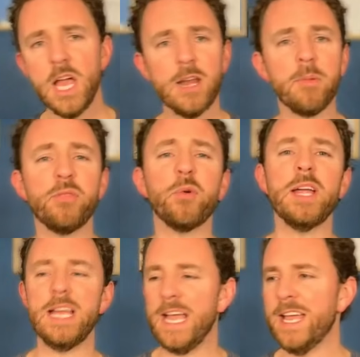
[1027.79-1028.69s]
Number
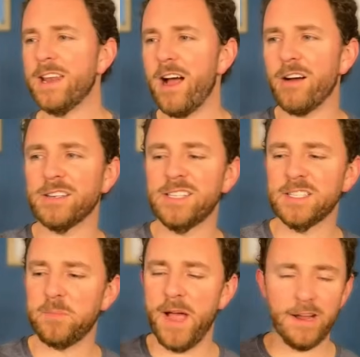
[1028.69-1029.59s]
three in our
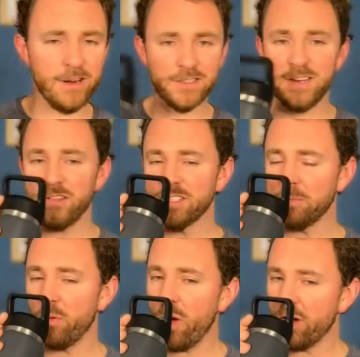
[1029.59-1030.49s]
six pack. Here's another sip
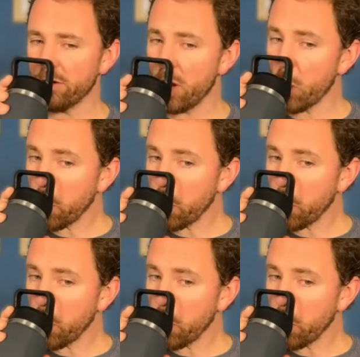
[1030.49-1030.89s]
of water.